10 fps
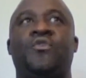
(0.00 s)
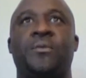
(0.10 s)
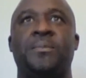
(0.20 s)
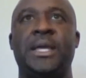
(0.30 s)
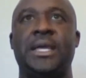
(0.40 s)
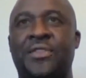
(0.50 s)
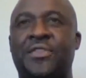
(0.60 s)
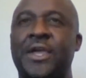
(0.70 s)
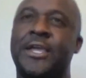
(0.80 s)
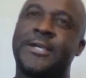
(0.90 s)
For me, I
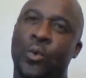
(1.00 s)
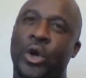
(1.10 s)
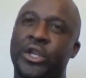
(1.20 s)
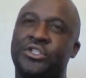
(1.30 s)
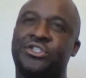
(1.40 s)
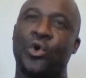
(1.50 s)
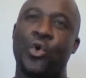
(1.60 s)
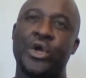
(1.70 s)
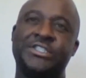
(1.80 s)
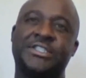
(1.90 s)
think one of the
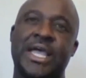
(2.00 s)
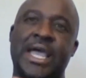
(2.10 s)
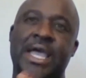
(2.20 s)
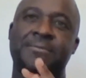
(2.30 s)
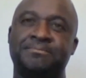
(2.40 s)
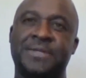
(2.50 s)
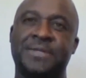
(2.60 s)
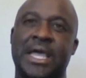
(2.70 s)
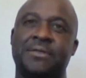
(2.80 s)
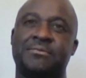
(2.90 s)
stories
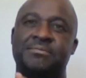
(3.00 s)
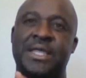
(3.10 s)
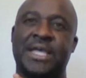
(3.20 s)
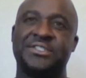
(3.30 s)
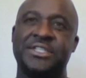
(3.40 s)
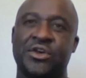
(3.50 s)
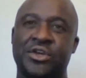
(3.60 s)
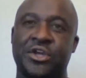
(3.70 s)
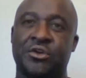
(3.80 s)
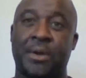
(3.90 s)
that's near and
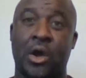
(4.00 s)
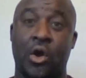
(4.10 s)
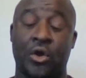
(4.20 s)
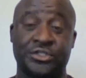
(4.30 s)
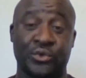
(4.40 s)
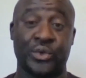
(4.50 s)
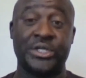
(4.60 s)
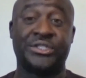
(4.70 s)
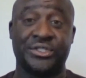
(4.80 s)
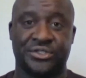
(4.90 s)
dear to my heart is a
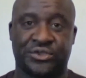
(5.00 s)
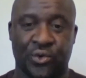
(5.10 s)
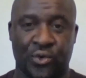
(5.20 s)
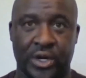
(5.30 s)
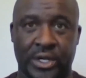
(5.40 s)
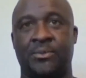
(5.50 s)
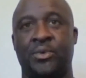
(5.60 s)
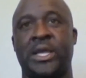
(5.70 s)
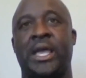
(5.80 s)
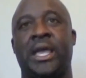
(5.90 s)
recent story.
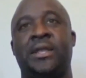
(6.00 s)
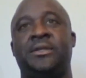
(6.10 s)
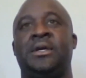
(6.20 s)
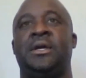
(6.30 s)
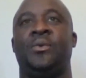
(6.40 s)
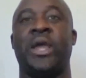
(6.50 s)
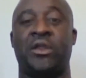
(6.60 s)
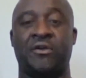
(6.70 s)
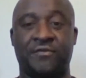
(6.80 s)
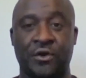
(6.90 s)
We had
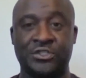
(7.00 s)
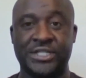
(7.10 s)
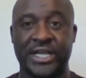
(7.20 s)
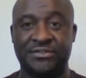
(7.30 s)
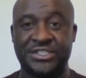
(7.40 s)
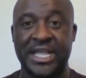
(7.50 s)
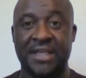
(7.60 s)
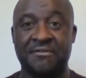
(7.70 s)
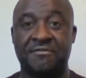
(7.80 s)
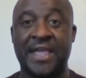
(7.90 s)
our first
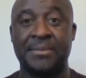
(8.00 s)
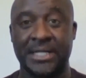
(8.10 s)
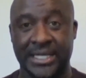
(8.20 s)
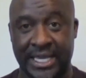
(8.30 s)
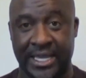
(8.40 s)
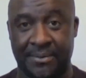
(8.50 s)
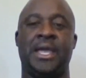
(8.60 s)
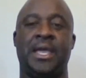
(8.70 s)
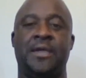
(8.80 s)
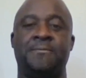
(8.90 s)
FCA family camp,
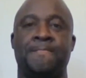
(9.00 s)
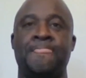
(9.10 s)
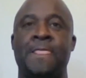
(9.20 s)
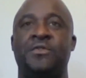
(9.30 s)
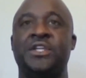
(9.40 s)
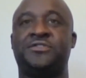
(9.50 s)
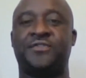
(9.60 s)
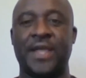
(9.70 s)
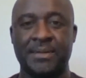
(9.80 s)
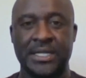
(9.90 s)
and this
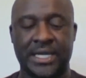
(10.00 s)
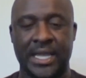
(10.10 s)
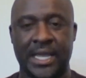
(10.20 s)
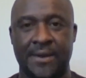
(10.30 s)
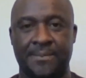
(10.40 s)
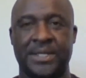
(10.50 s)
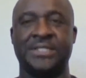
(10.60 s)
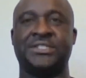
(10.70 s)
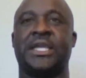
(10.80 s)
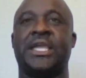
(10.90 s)
family camp
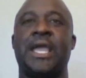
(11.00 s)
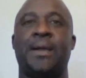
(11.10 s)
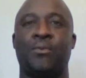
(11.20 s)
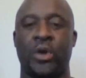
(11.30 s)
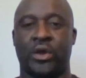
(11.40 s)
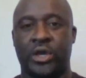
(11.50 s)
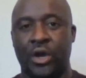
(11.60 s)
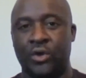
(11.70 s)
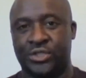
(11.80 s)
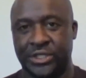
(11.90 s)
is a camp where
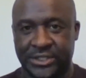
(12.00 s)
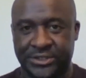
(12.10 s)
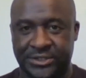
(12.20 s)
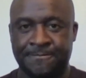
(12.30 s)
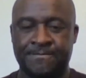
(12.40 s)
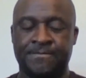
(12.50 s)
coaches